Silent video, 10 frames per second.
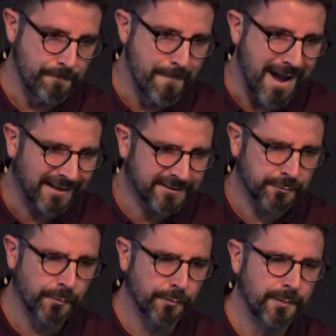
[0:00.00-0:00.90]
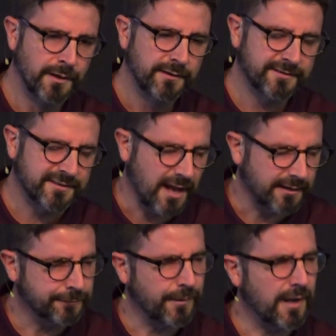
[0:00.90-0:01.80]
maximum
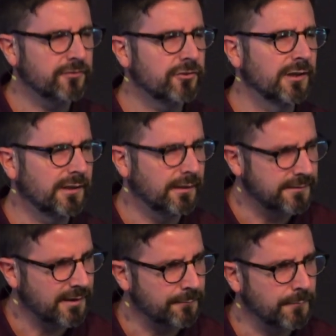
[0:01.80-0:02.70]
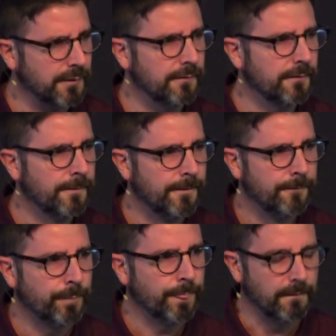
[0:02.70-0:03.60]
satisfaction and contentment?
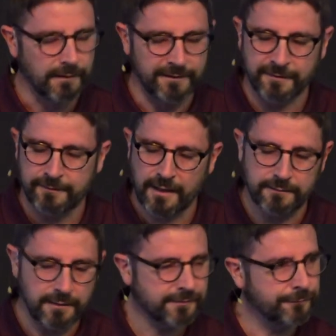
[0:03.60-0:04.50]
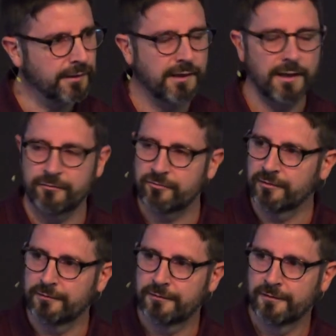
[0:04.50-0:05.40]
Is it that next vacation?